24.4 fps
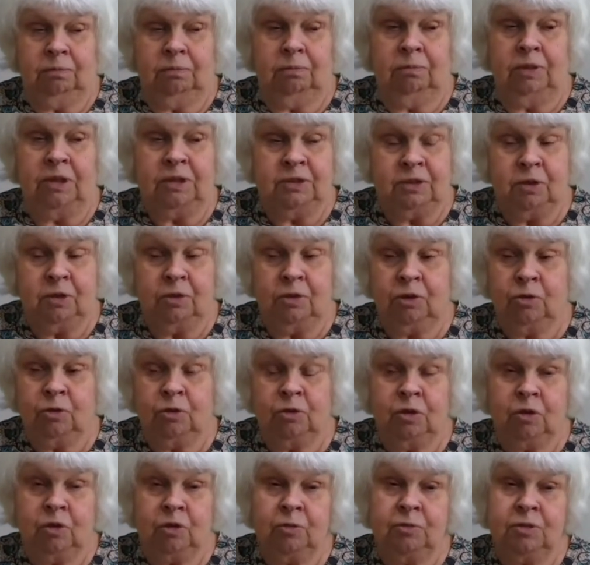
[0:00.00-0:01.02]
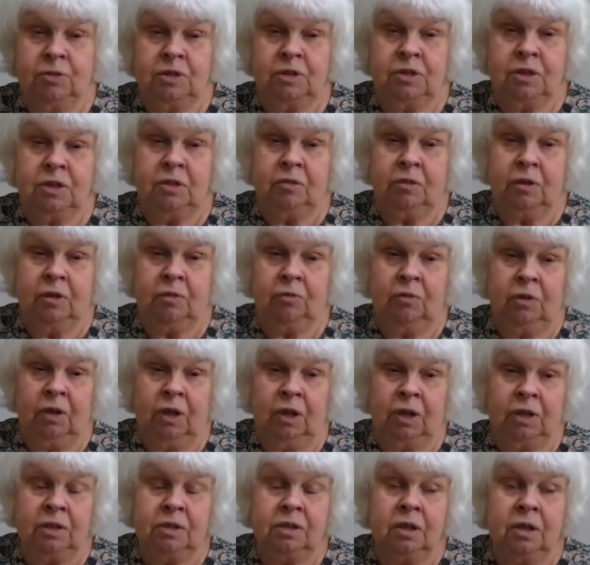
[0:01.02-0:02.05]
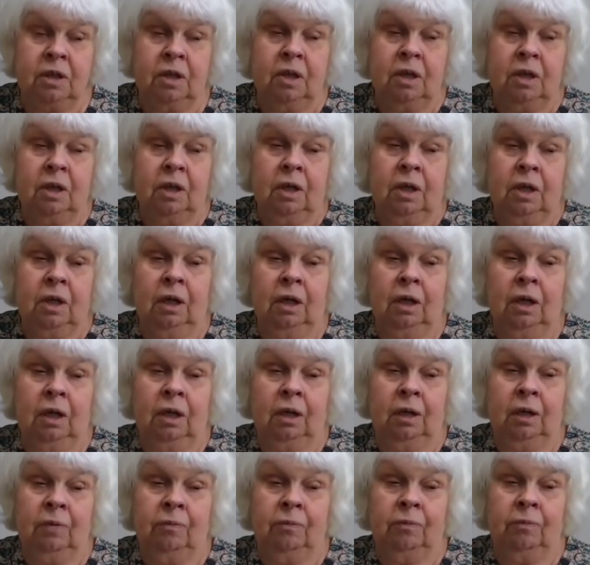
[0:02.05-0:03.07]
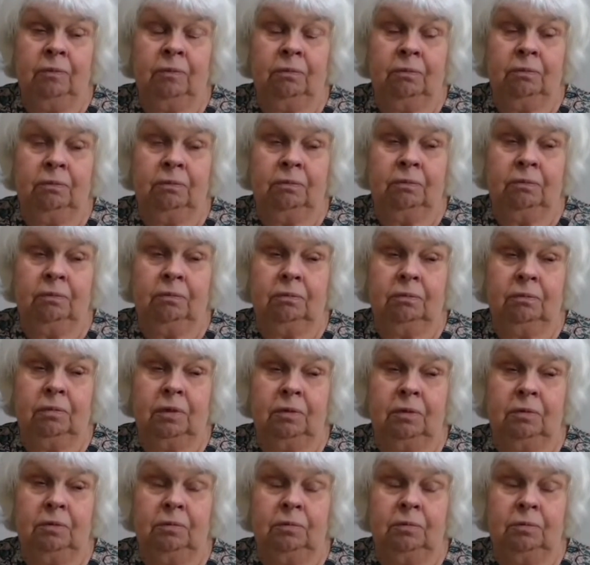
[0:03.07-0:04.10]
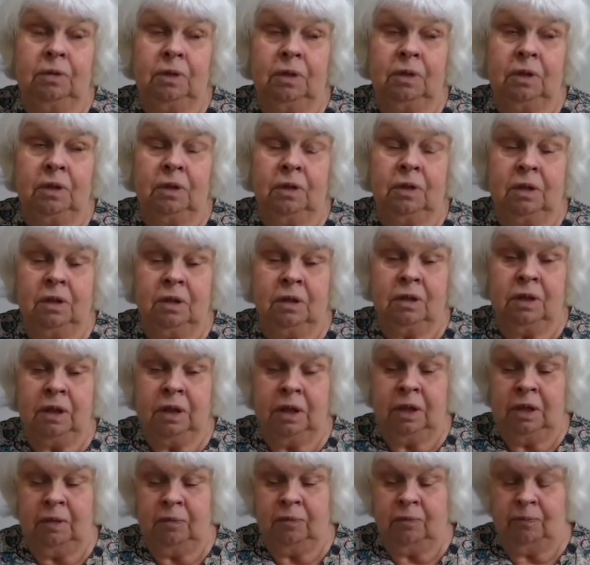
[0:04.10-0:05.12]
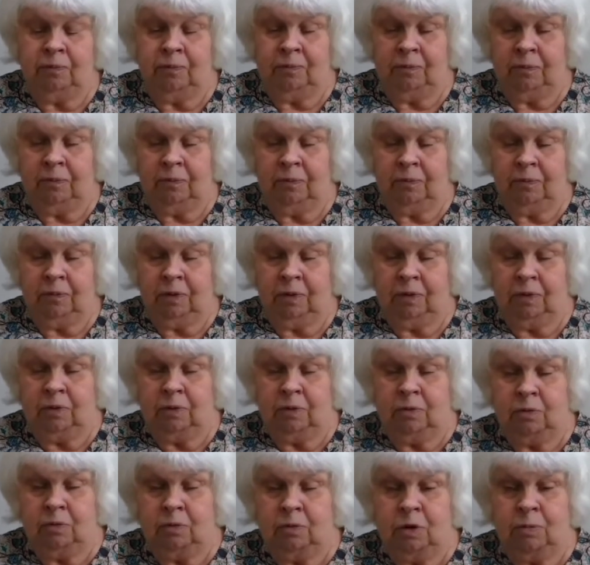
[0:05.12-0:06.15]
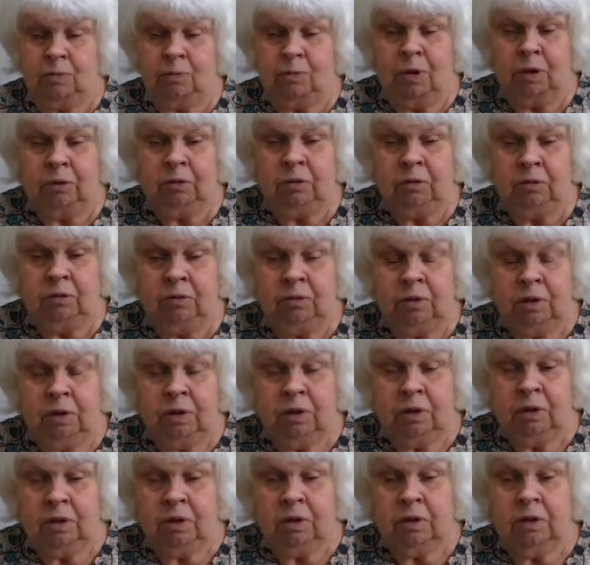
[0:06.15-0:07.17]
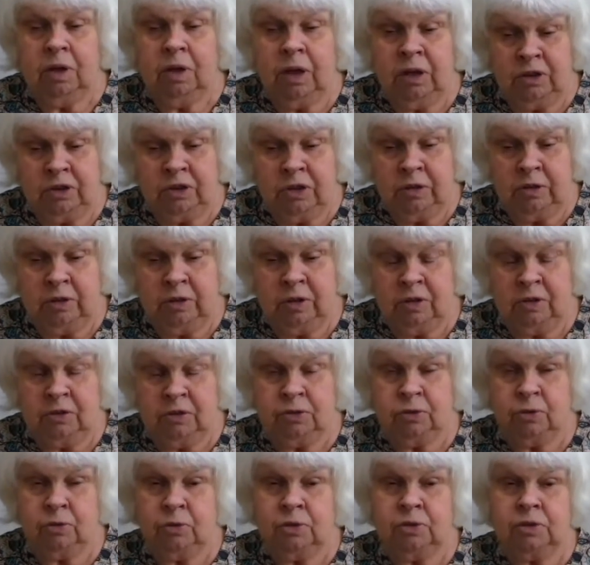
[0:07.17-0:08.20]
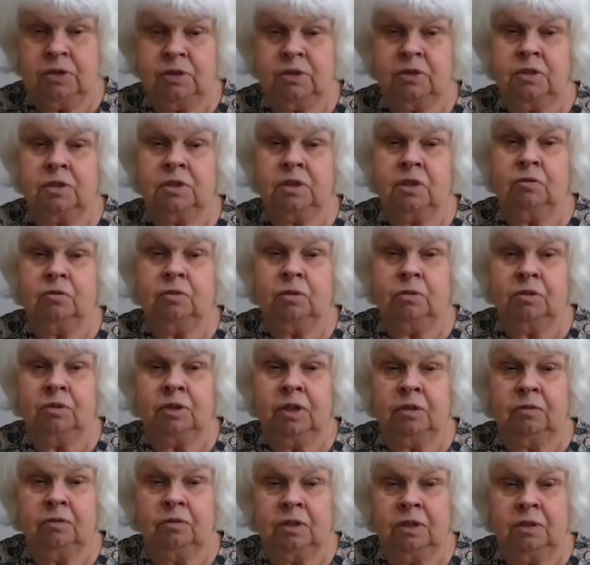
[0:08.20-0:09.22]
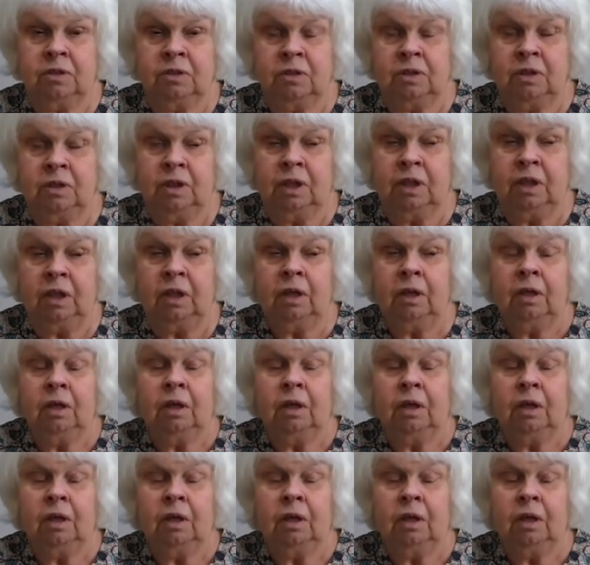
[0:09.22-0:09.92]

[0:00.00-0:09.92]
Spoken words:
historical documents in their own right. But the modern Nigerian sources that I've looked at recently